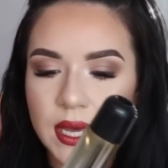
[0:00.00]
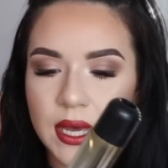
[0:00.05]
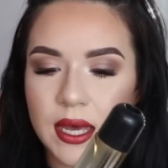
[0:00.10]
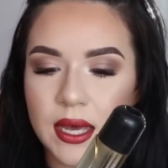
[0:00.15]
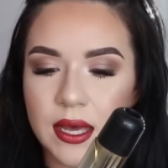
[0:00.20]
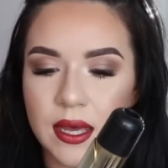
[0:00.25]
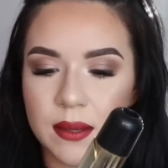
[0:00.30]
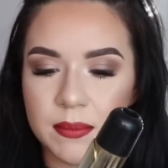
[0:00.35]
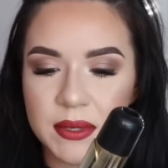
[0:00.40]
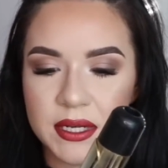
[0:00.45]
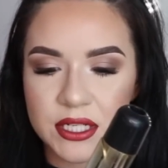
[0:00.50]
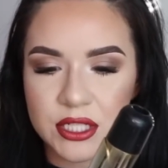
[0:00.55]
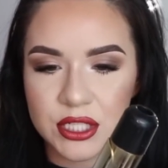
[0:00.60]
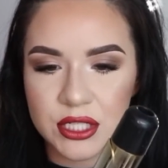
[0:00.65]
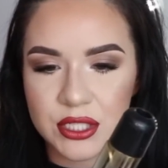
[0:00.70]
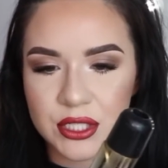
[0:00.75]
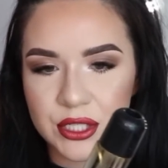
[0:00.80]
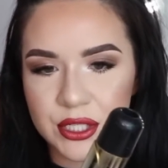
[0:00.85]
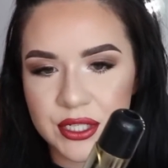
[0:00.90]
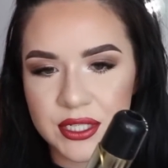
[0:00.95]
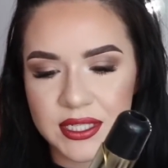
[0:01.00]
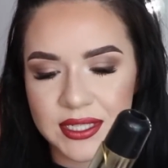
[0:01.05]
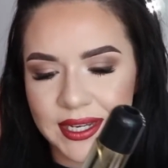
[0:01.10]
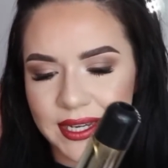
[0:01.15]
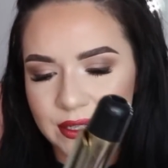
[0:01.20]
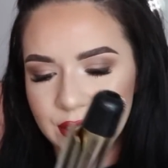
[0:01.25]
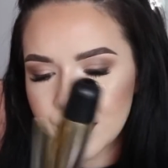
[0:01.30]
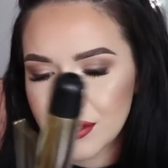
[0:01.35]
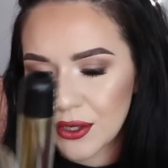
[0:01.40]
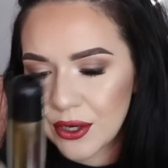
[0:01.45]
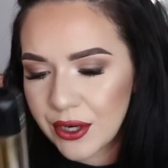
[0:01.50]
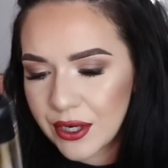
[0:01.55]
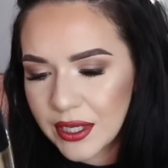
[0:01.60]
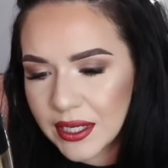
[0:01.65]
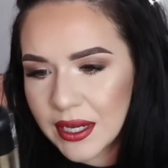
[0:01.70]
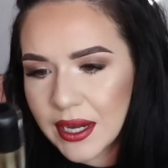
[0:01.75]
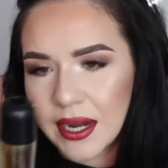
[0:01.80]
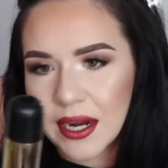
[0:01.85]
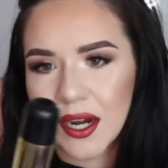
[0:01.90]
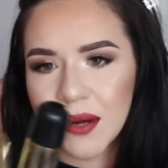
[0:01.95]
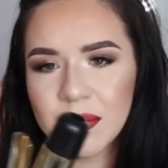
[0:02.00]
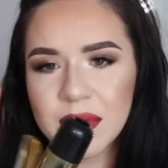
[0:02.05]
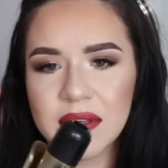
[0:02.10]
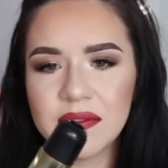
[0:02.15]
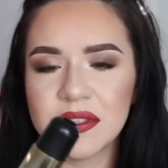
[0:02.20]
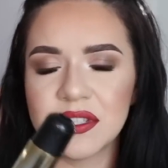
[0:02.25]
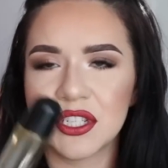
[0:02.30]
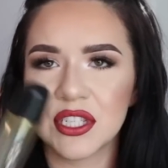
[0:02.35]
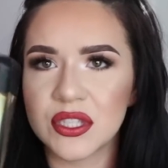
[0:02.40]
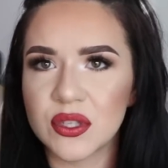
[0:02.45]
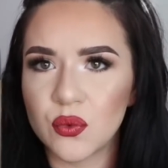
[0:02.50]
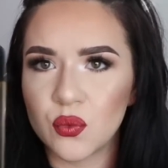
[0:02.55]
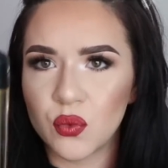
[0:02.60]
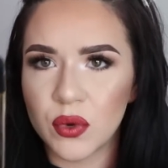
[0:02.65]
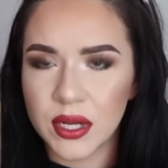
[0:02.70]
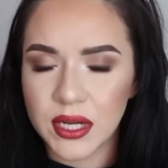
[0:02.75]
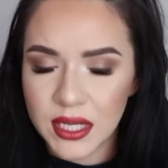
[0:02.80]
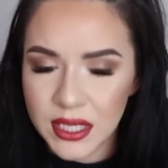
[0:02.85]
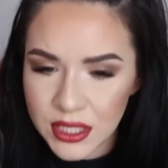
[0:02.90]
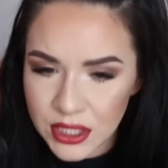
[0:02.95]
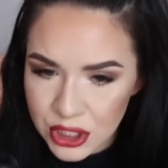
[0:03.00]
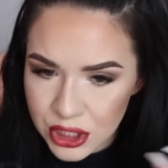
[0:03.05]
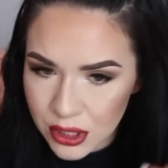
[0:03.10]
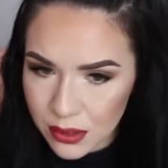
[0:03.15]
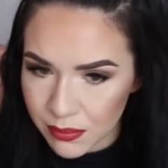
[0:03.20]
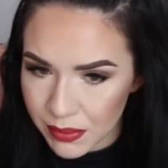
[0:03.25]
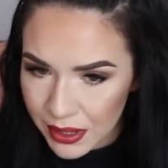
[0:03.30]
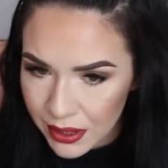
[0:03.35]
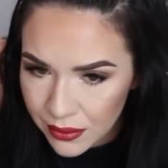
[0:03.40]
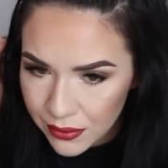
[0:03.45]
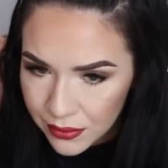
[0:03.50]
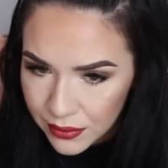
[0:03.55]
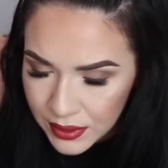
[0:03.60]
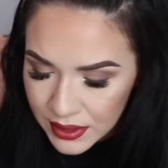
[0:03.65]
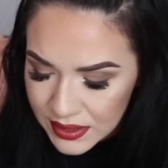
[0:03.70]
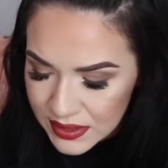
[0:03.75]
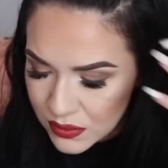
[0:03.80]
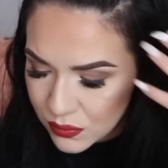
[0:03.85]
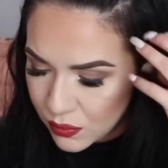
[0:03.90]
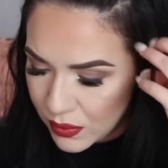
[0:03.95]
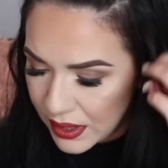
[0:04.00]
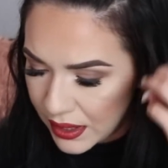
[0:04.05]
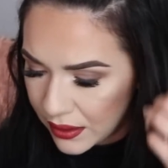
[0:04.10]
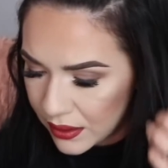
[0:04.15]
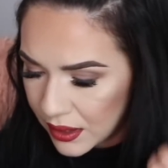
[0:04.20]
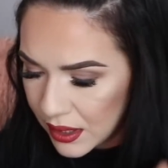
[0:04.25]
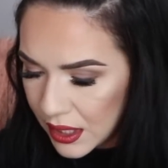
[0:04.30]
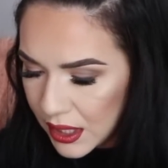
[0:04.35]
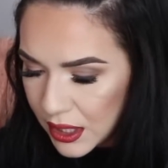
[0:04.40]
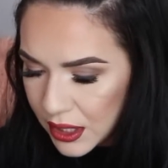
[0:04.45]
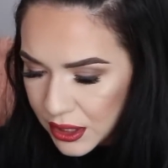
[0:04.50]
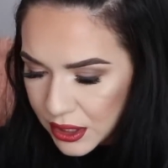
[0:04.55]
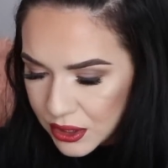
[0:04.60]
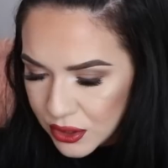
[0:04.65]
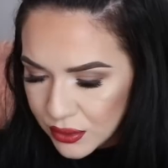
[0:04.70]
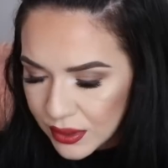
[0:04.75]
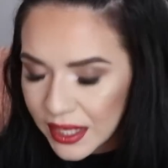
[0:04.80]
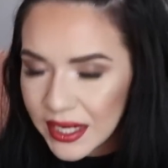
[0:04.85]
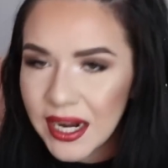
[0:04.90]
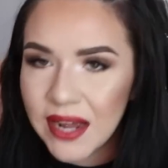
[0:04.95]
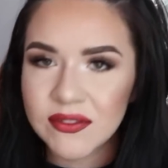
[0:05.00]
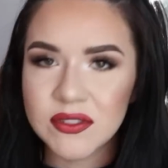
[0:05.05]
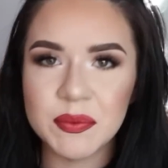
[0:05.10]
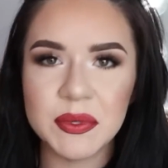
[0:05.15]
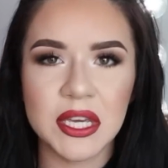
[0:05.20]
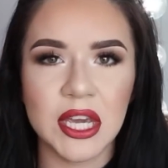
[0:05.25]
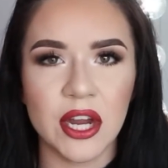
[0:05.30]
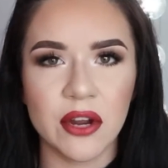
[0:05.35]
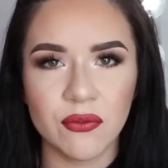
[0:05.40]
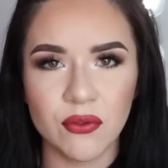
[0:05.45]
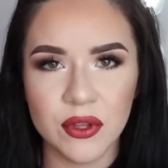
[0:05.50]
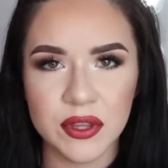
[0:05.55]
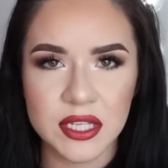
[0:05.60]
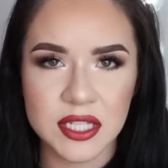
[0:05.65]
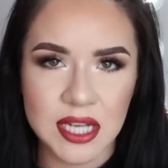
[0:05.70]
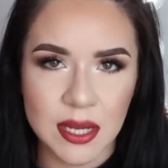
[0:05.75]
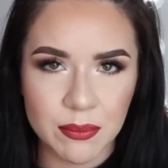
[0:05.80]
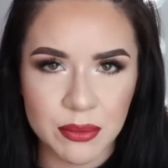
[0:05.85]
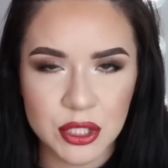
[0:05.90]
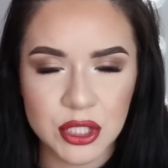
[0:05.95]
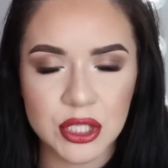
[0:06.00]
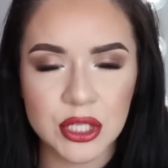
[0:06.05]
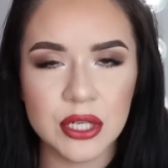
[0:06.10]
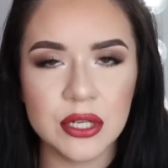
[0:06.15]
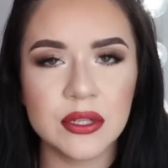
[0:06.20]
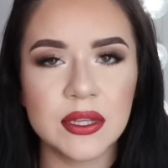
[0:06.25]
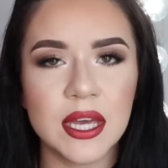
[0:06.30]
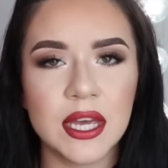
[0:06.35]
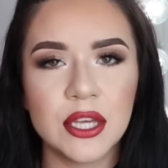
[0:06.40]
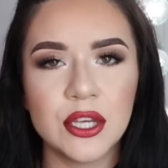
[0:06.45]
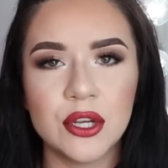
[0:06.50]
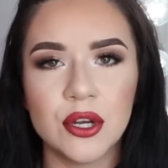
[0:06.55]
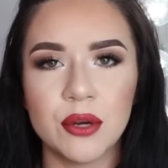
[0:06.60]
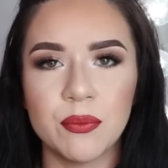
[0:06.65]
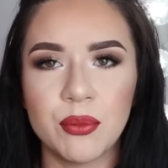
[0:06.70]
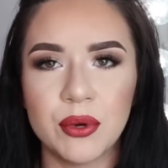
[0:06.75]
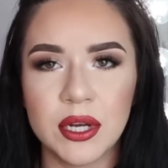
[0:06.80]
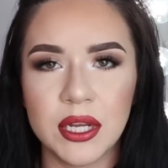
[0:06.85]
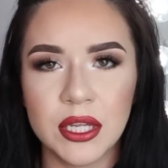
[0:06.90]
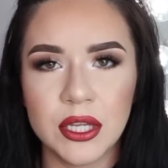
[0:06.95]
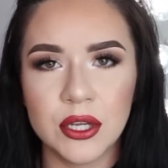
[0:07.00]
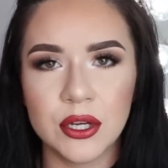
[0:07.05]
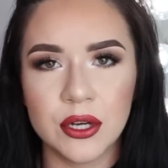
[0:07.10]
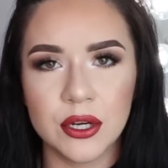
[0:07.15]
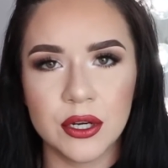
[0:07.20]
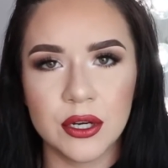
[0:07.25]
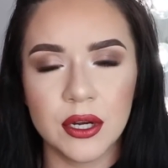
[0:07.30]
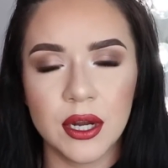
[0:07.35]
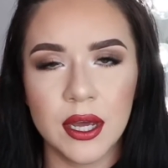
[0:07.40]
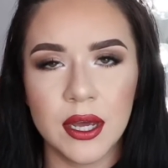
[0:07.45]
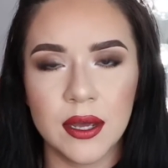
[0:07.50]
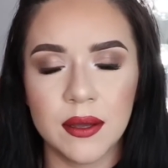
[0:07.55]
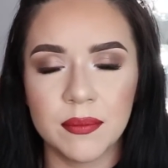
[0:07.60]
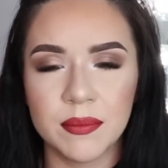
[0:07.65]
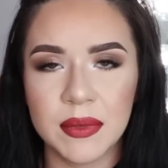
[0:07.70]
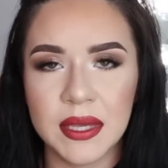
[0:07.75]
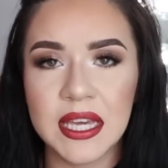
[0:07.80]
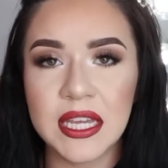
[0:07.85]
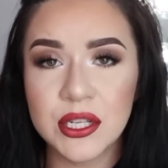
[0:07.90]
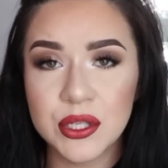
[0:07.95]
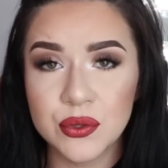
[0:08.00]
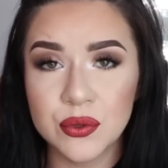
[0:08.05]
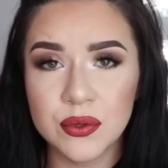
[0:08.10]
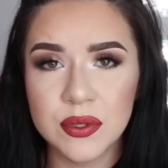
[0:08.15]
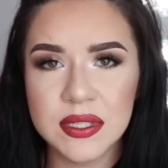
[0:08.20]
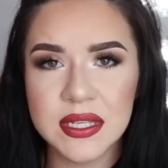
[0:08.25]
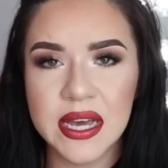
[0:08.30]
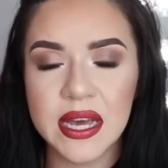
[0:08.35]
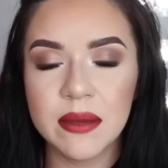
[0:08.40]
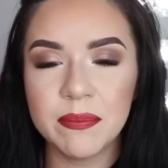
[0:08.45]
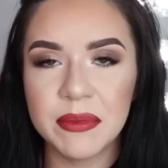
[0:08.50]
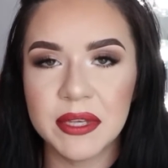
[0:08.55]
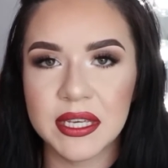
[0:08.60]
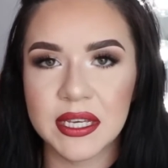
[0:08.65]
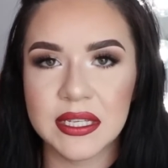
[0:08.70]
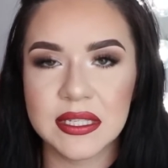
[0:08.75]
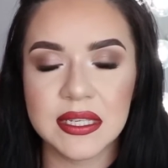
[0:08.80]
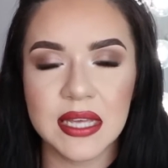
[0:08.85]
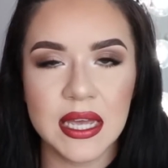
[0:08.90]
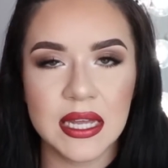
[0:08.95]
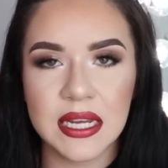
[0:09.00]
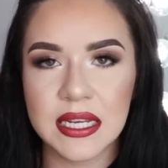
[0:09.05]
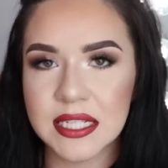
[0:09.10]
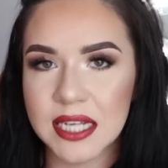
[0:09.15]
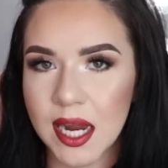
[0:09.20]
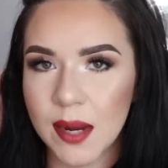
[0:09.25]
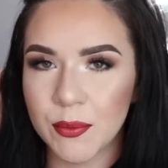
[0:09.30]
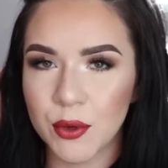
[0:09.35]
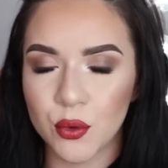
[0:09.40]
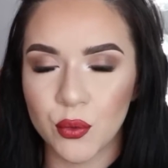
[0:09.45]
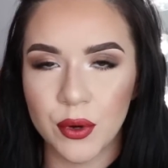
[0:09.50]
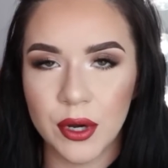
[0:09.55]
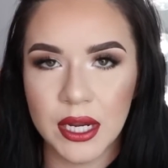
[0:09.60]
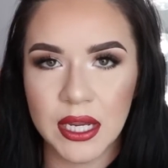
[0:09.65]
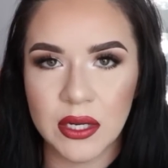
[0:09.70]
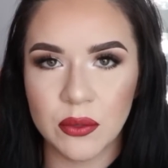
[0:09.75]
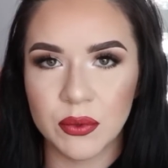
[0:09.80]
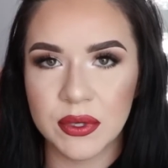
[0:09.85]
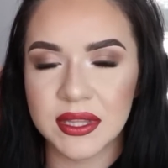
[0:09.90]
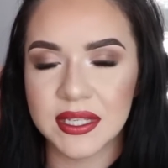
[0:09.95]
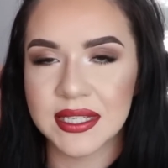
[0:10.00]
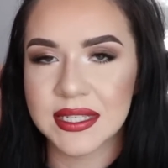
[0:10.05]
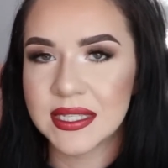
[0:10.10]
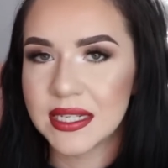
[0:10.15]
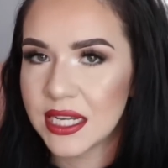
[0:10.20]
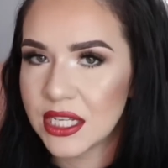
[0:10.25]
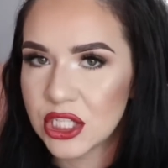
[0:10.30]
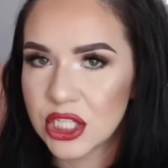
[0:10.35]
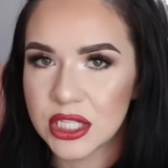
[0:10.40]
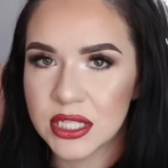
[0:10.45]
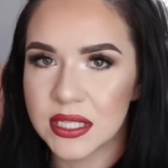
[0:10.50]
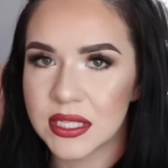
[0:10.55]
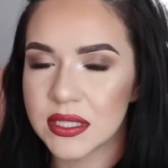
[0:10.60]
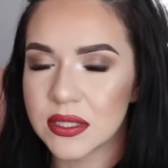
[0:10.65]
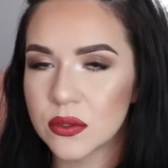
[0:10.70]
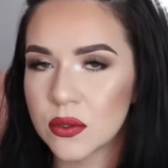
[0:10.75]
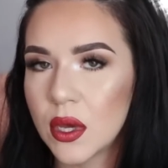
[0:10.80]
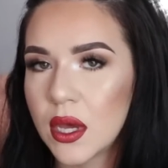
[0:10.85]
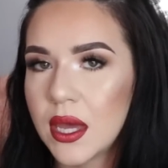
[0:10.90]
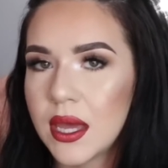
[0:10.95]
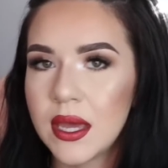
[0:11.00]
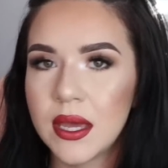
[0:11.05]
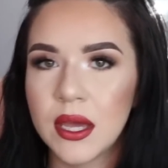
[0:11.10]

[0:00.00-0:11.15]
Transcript: And it's just your standard curling iron. I believe it's just a 1-inch barrel as well. You do kind of have to be careful on the temperature that you're putting your heat tools at, because anytime you're working with extensions,